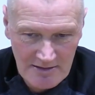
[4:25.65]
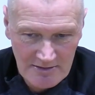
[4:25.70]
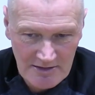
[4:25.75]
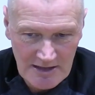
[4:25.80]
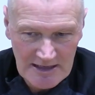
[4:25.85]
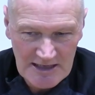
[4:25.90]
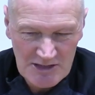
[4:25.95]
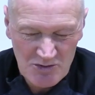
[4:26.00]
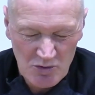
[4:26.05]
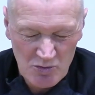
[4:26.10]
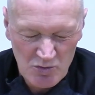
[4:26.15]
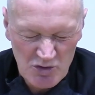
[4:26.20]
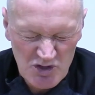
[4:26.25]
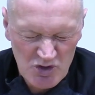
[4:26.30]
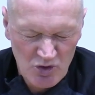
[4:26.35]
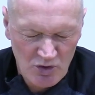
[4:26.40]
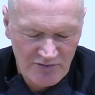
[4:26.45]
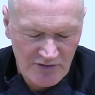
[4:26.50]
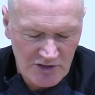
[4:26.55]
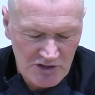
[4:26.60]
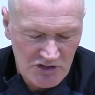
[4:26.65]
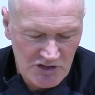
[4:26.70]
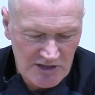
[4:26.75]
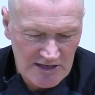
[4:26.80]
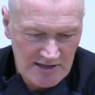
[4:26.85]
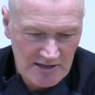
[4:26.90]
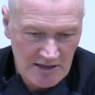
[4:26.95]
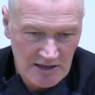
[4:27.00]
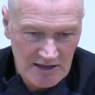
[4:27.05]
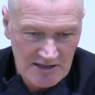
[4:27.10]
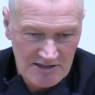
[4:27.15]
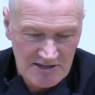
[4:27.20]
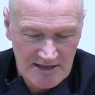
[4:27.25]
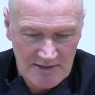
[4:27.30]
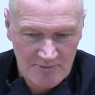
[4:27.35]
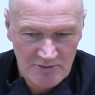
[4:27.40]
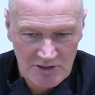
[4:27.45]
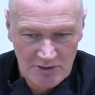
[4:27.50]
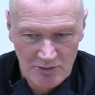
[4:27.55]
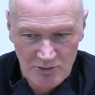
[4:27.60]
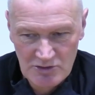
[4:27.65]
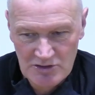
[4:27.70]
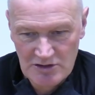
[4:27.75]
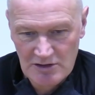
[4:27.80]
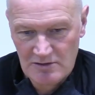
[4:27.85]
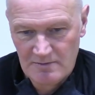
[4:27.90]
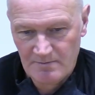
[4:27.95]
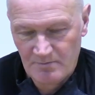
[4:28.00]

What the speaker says: the last one was so frustrating, the last game, to lose